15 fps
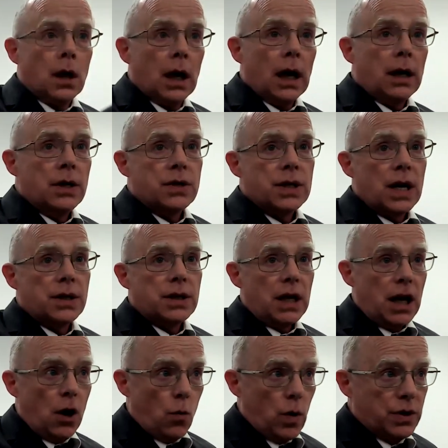And he says
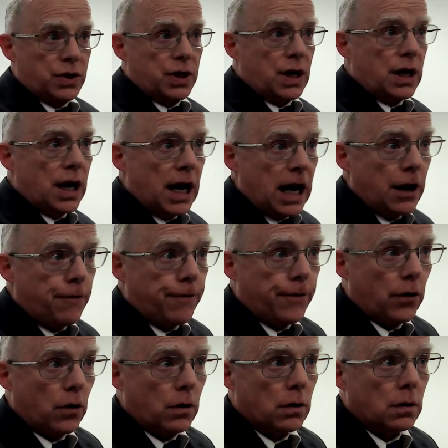it was
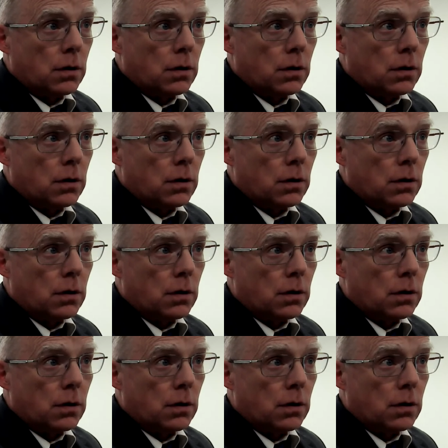needful